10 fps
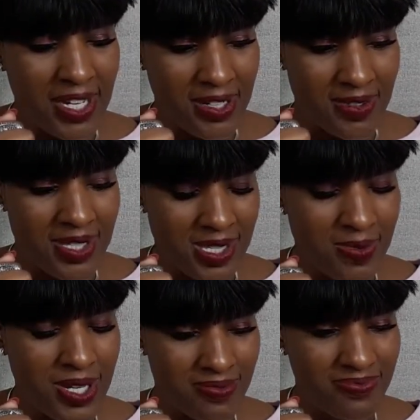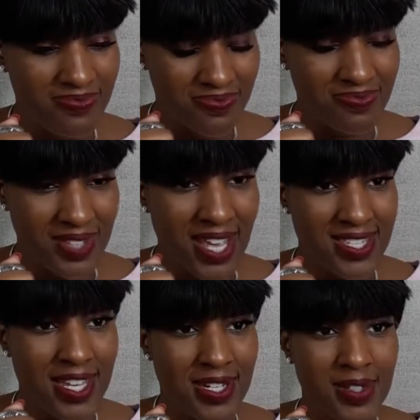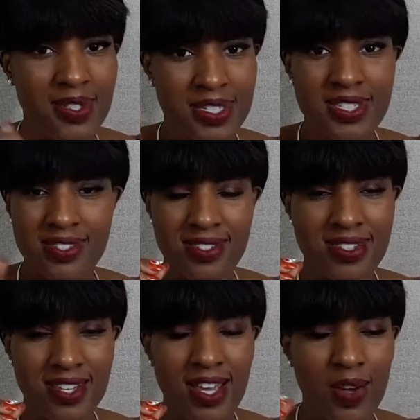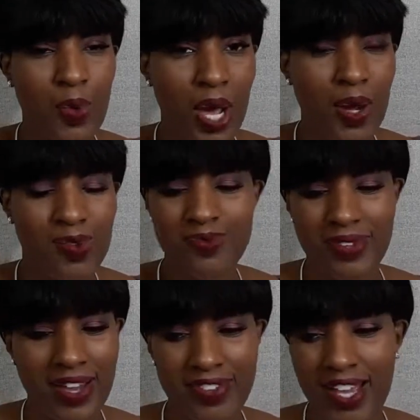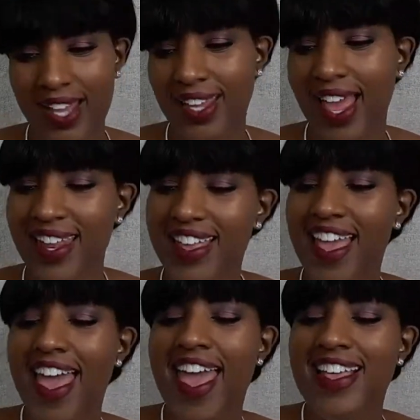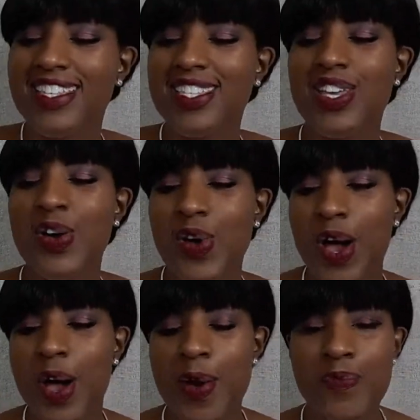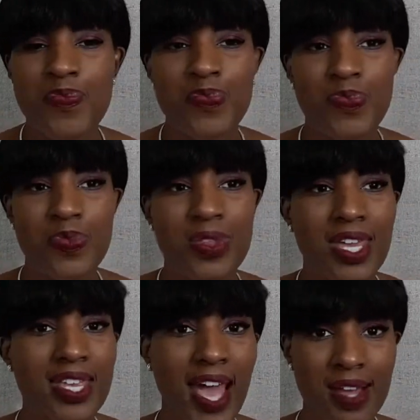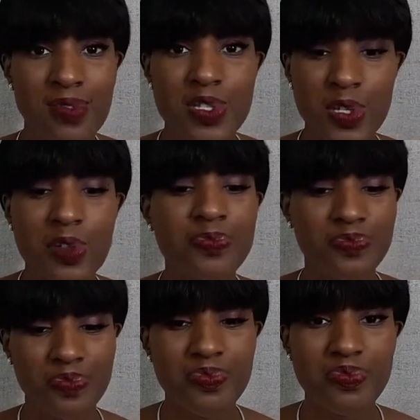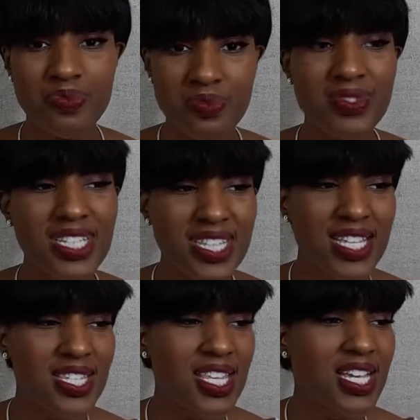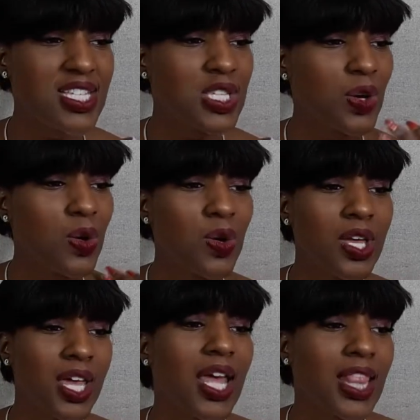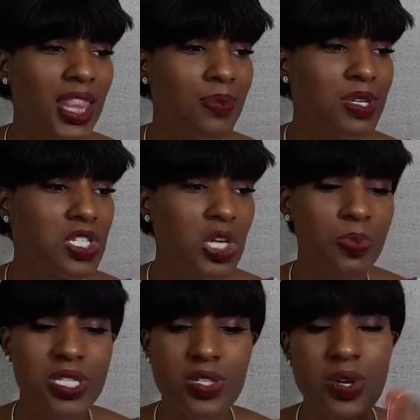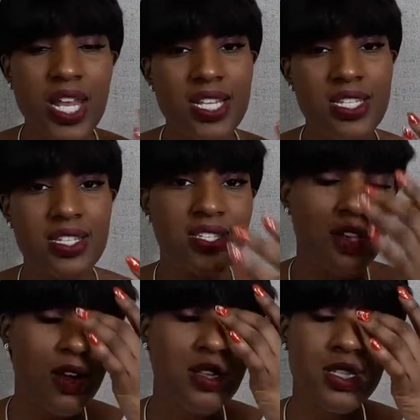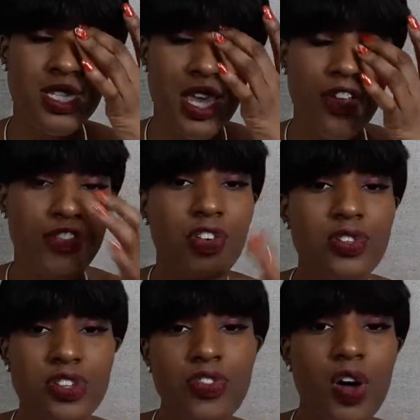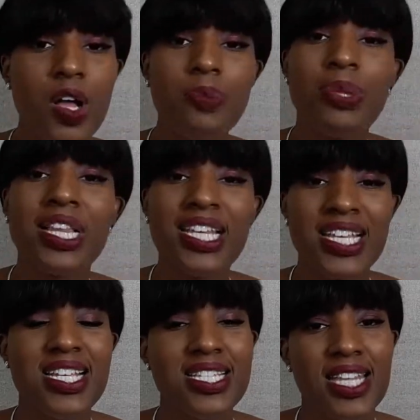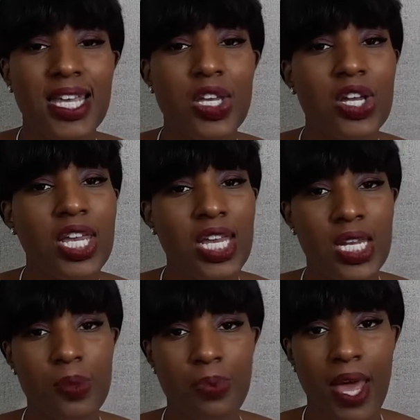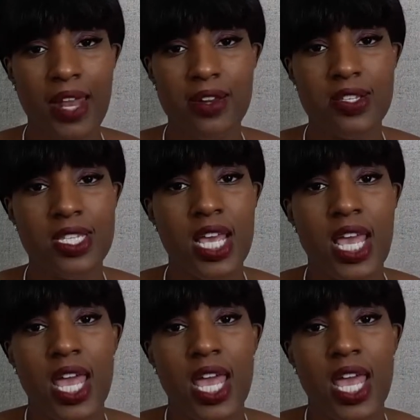I know. It's been, yes, I know. It's, it's like a wow. I've gotten that. So, um, yeah. So, that's the thing. So, let me just jump into it and just start saying, first of all, please, like your eating patterns